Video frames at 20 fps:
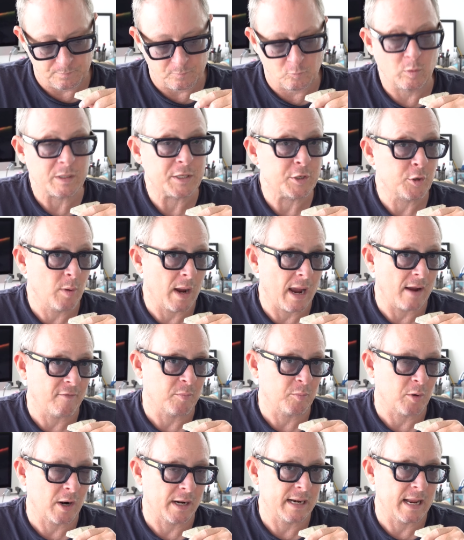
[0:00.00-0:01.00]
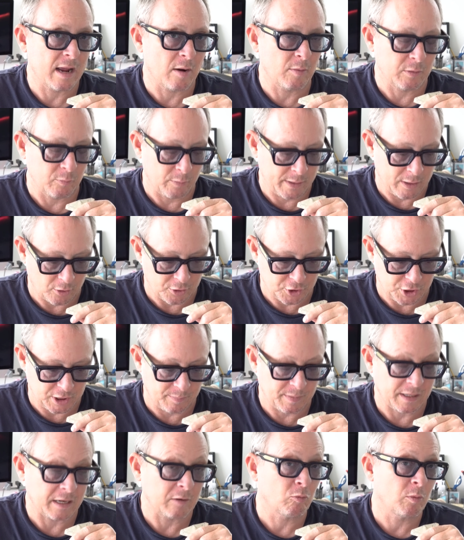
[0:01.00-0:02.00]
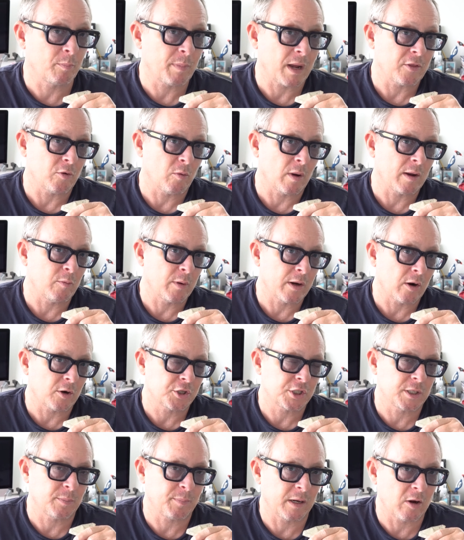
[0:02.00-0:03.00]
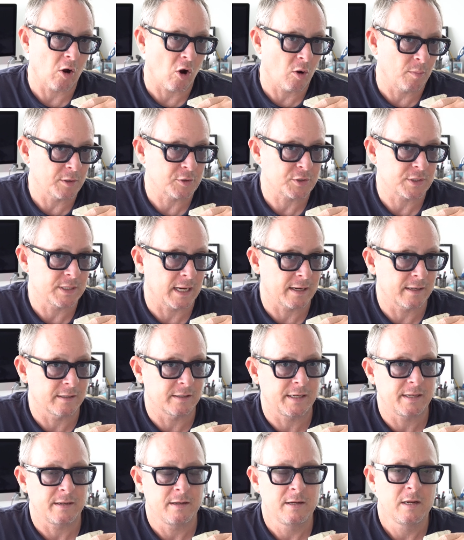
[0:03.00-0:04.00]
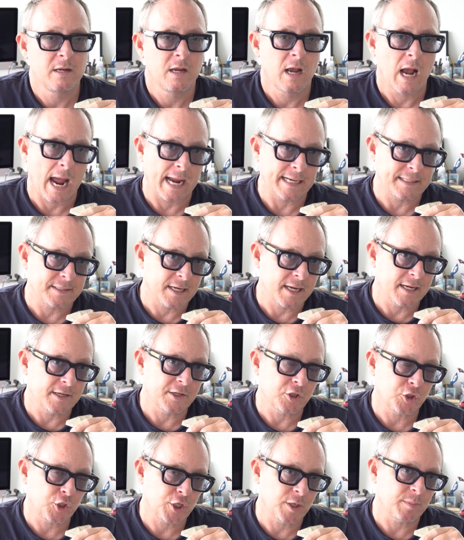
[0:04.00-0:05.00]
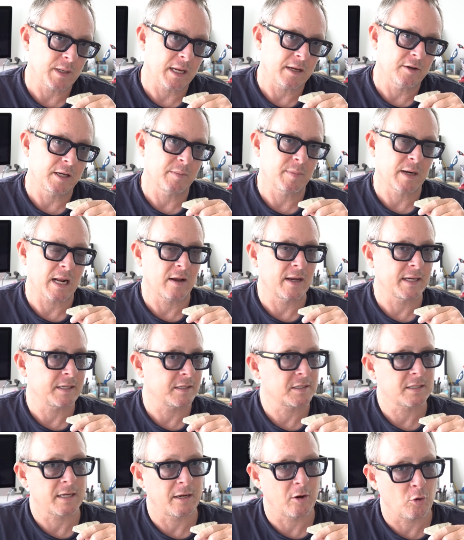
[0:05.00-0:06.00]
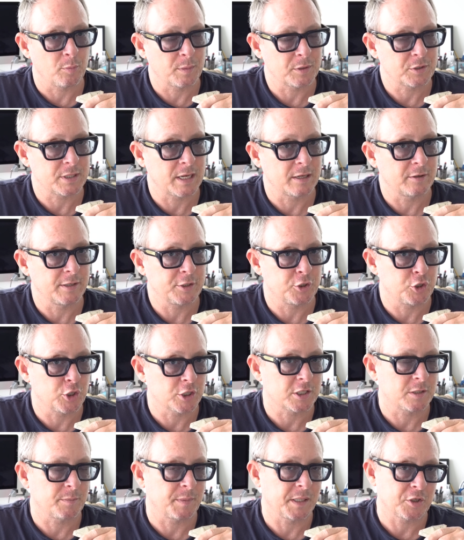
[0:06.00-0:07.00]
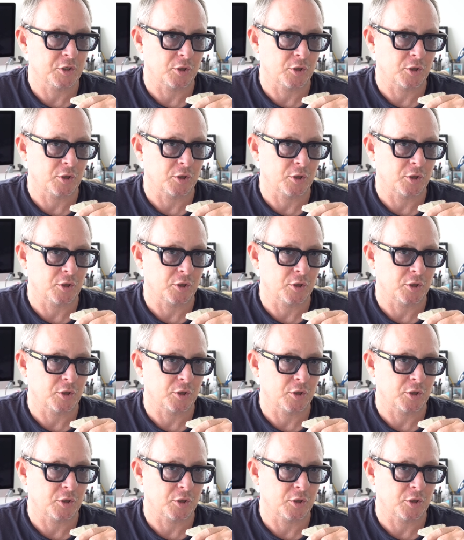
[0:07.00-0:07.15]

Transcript: we do have them right now, and we are shipping. And by the way, we are shipping almost daily. I tend to ship daily, but I like to say almost daily just to be